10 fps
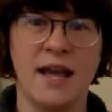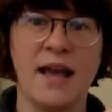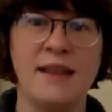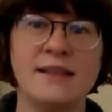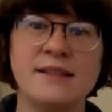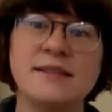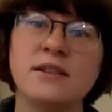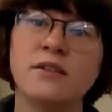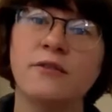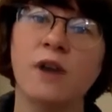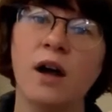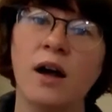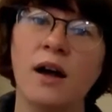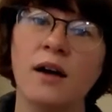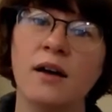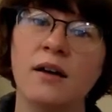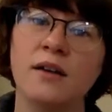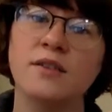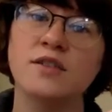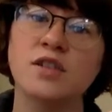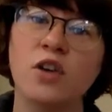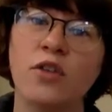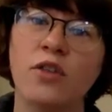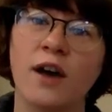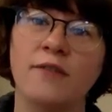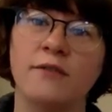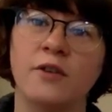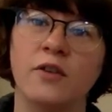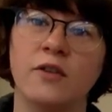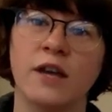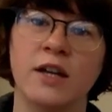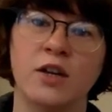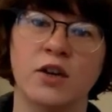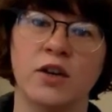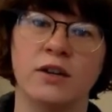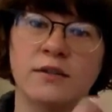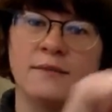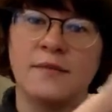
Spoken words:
And this little frog, so thoughtful and good,